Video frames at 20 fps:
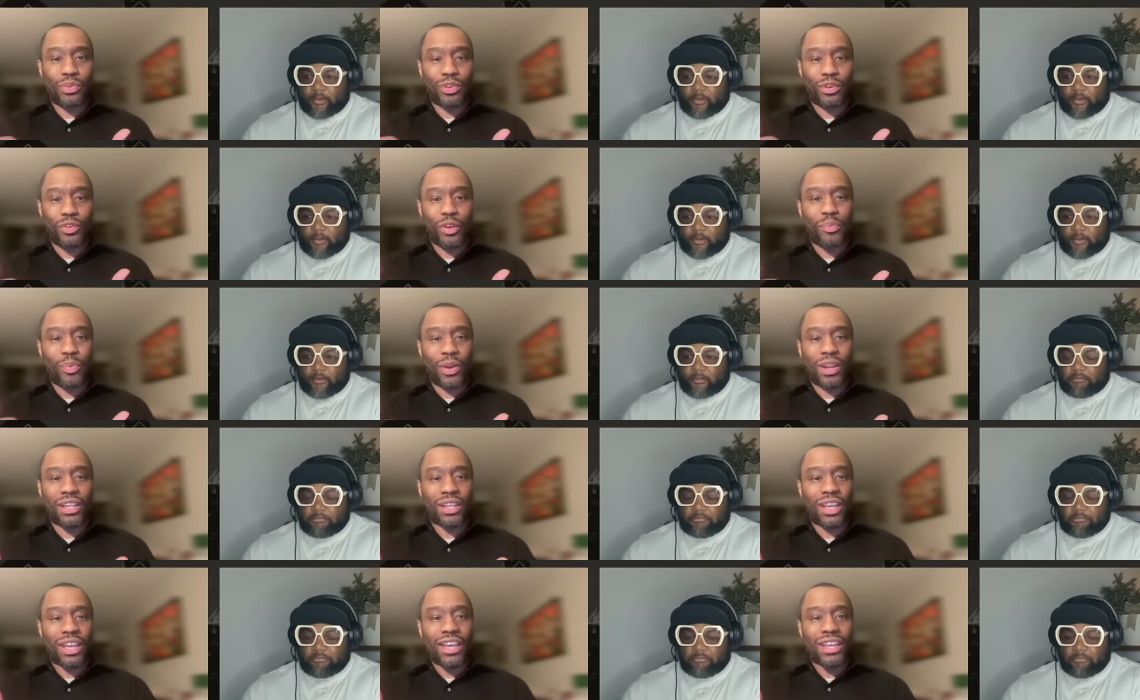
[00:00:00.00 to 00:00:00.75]
Speaker 1: Green
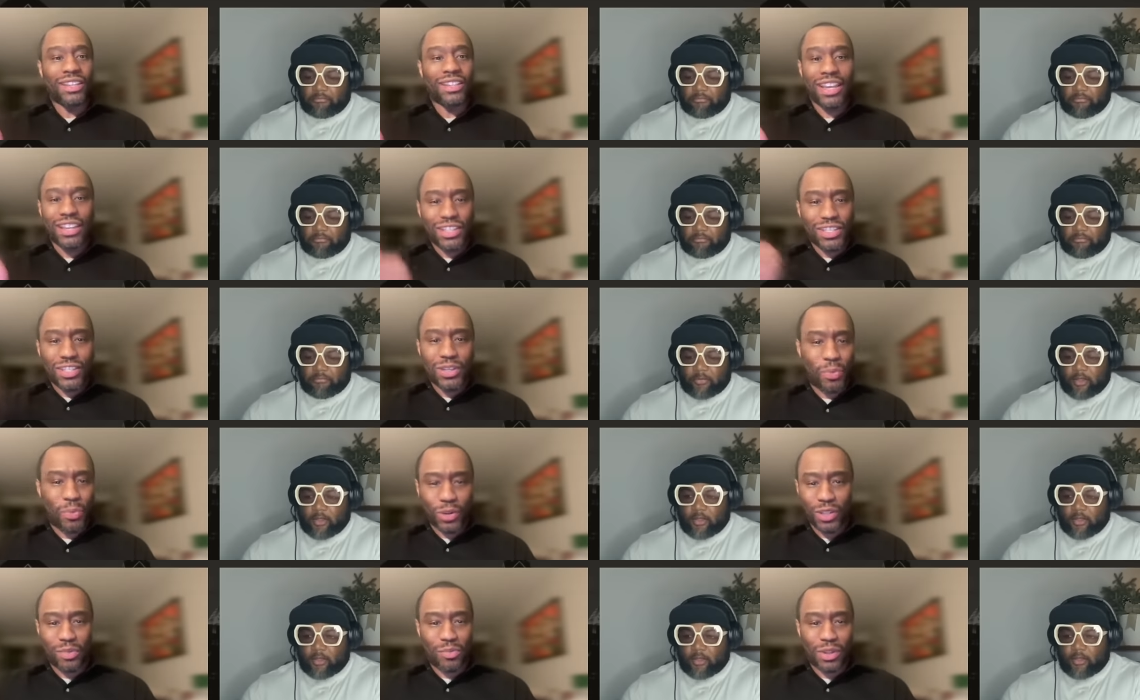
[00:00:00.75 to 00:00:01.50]
Party doesn't
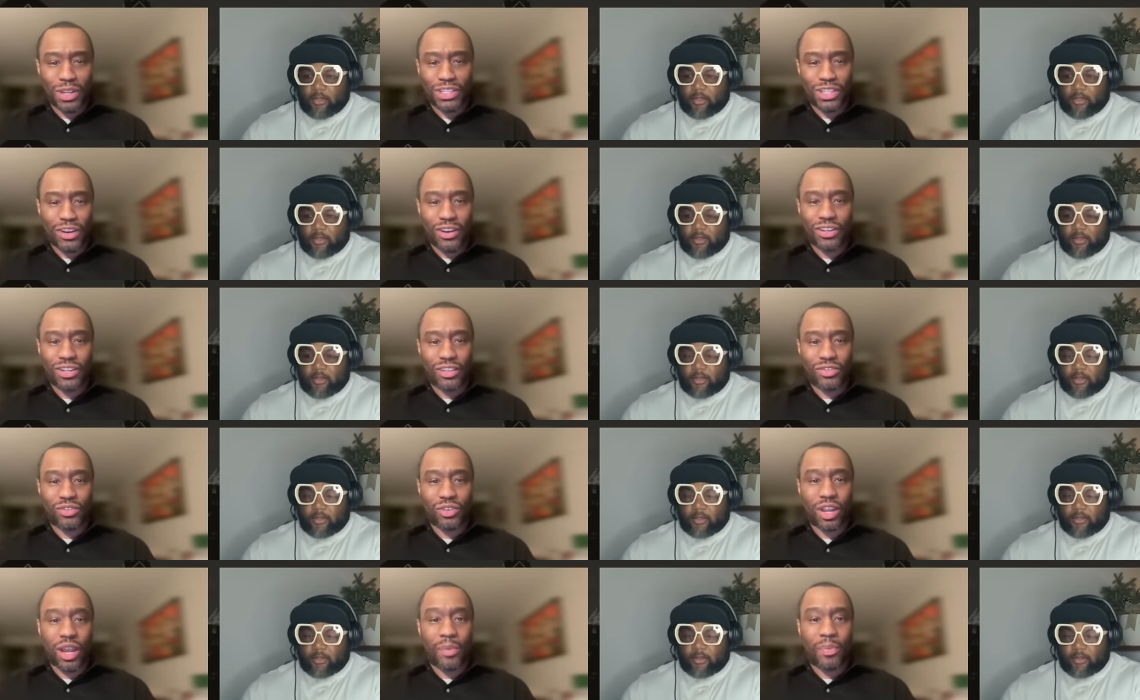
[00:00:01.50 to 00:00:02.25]
support the
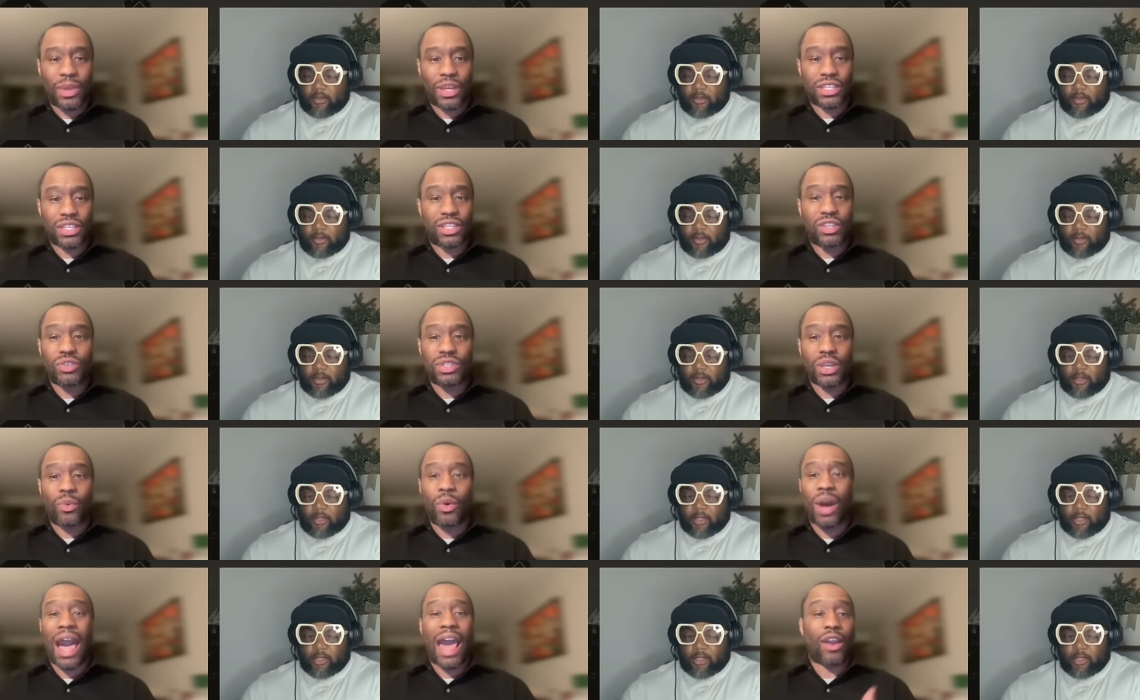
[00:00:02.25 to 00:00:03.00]
military-industrial complex. And you say,
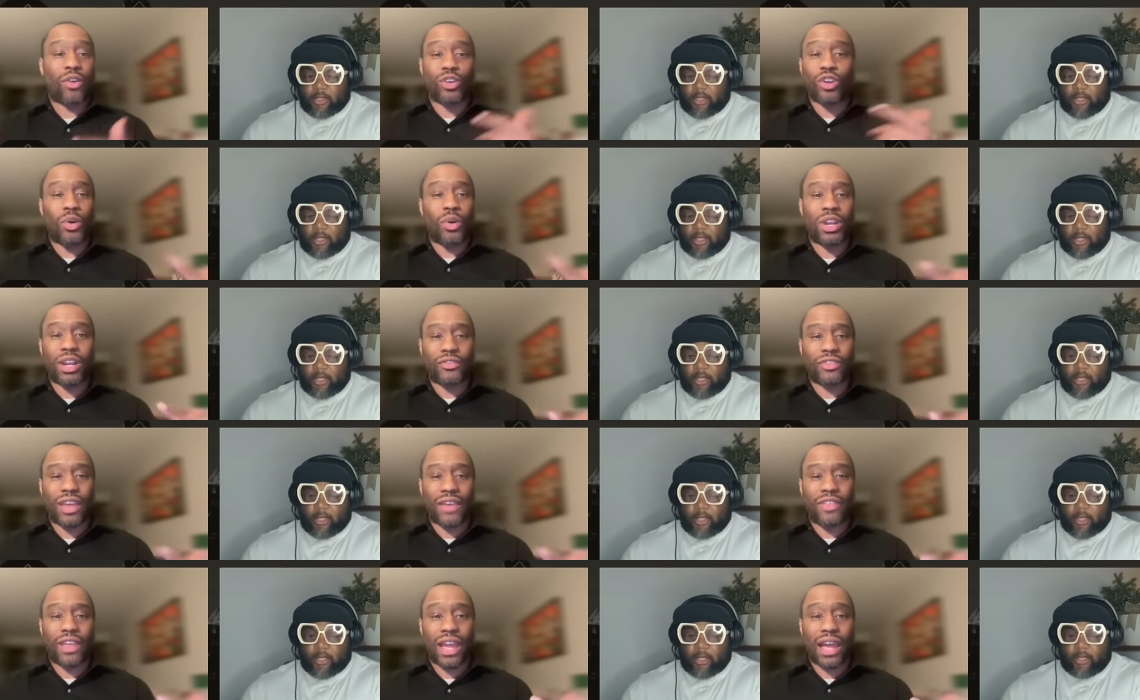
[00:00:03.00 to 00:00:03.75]
well, I don't know enough to
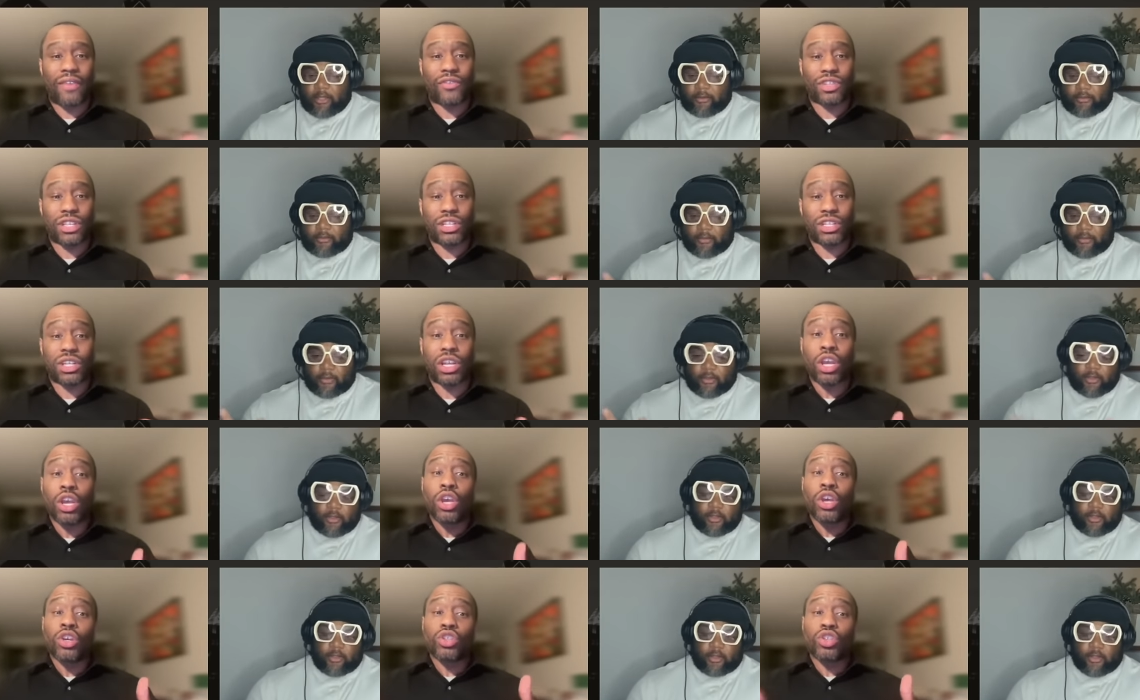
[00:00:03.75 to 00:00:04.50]
have that conversation.
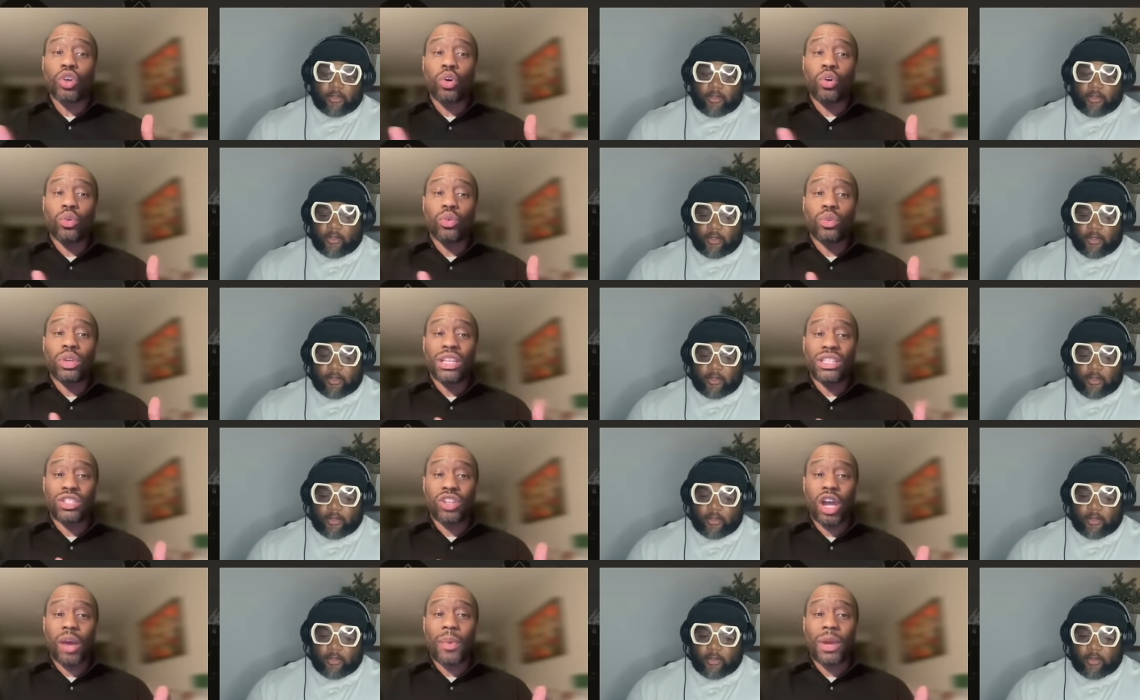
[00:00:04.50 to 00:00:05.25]
So let's
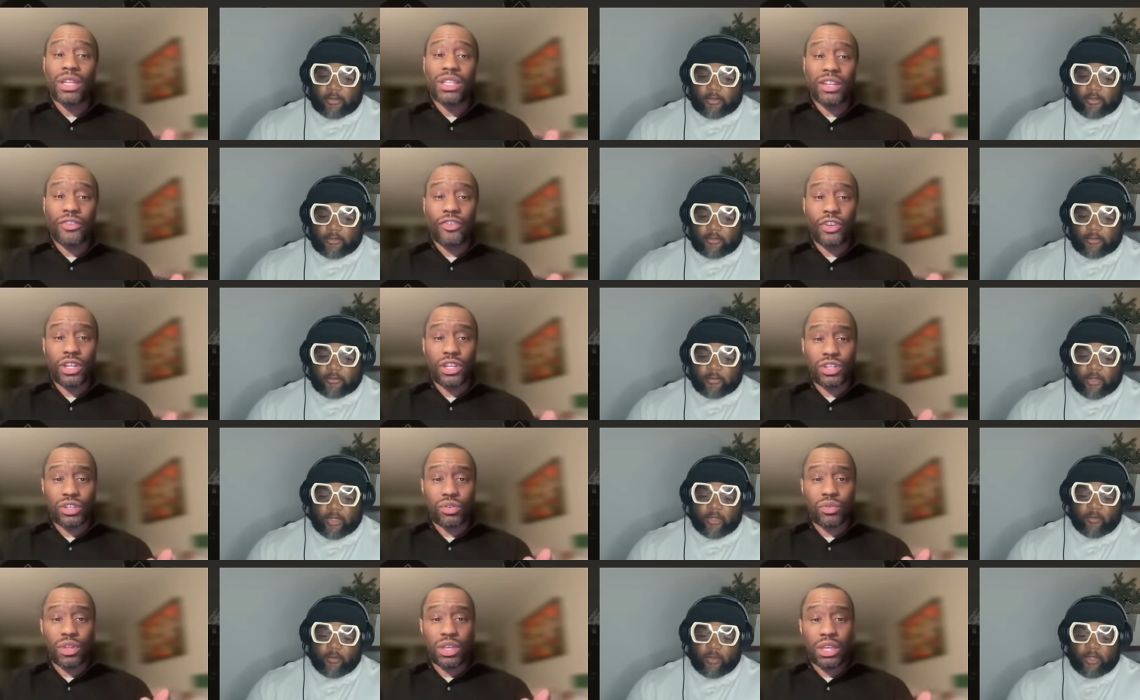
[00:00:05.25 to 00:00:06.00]
talk about a different
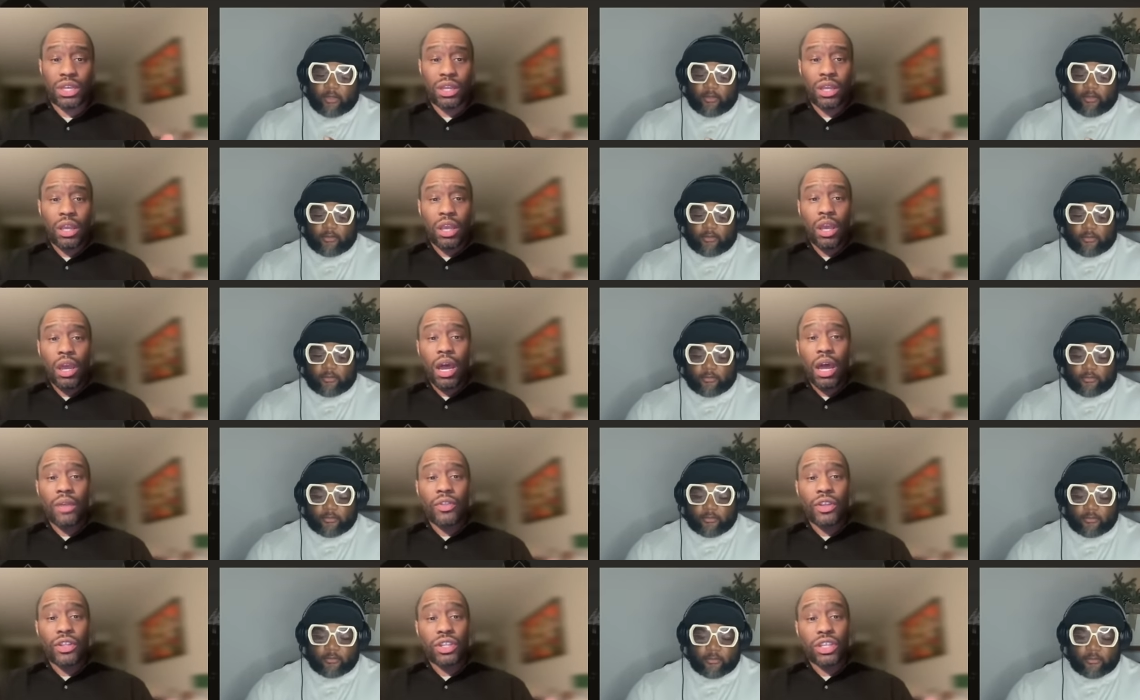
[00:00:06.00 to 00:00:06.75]
issue.
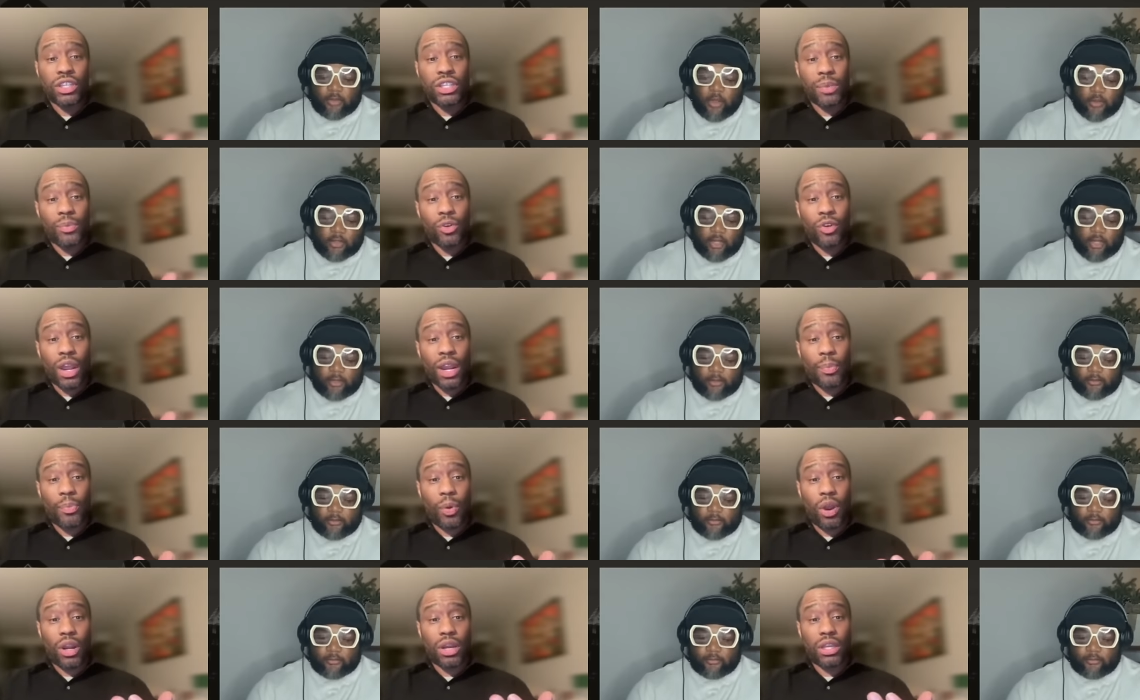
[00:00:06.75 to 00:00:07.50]
Does the
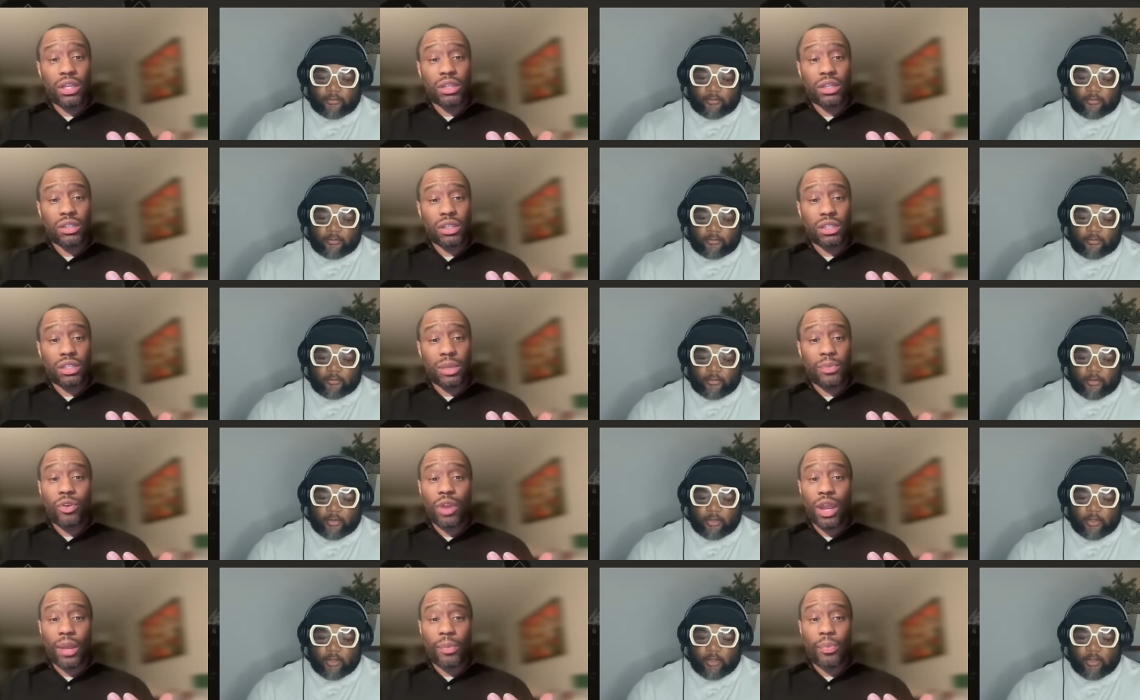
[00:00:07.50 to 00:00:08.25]

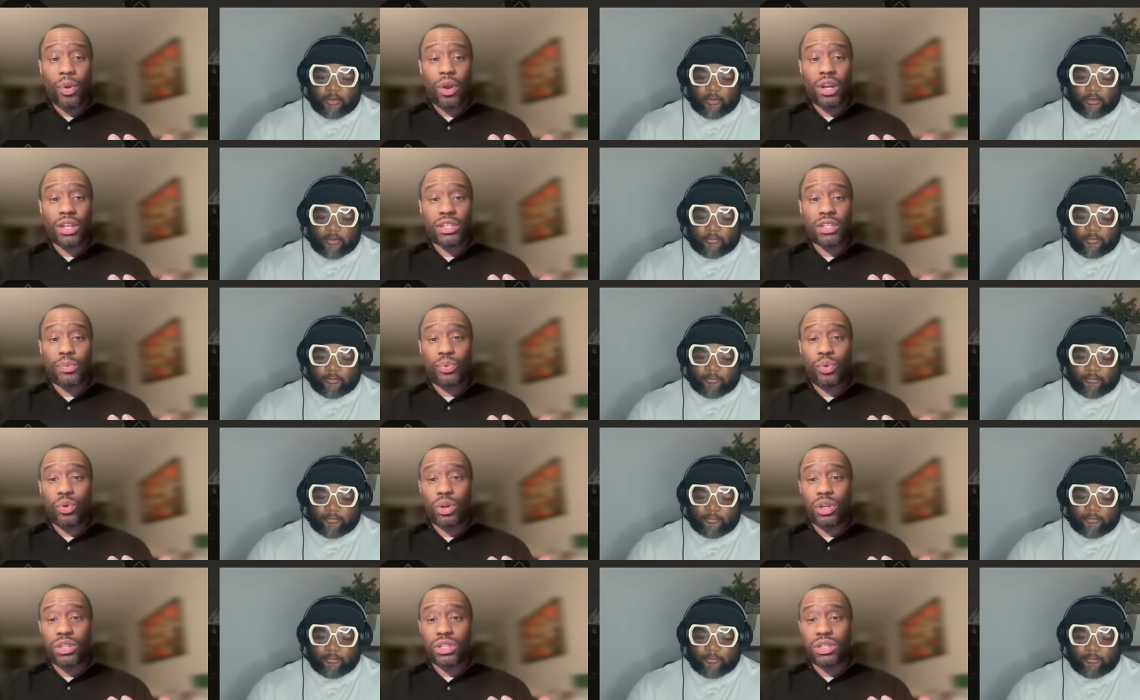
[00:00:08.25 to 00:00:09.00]
Democratic Party
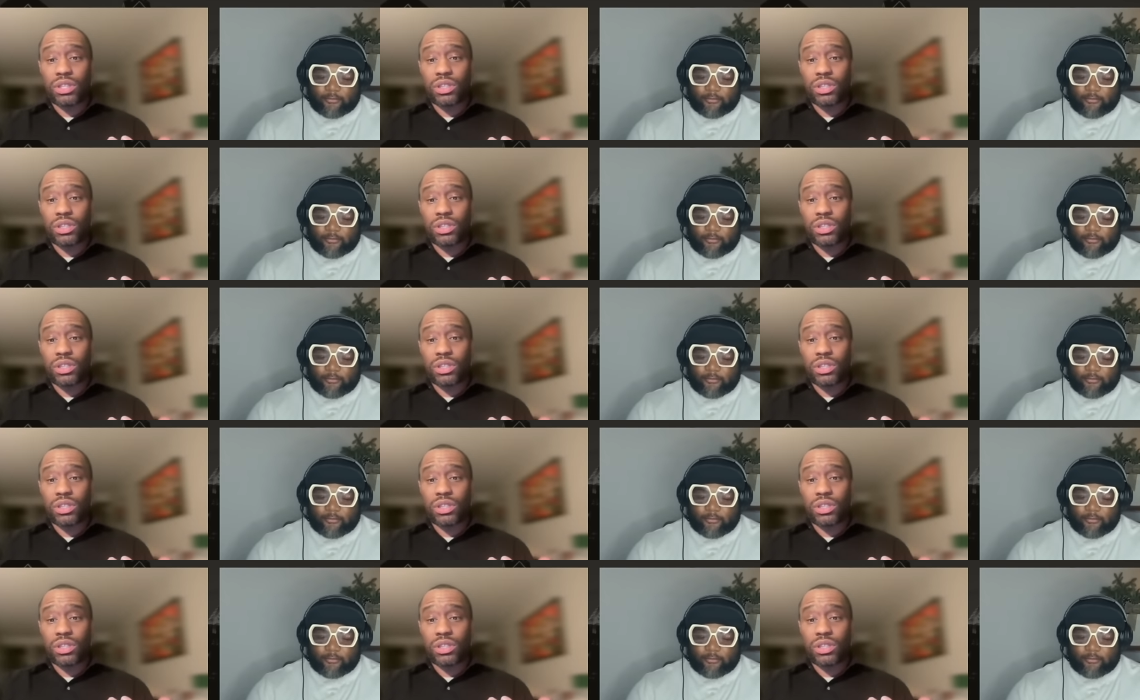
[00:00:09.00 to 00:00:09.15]
support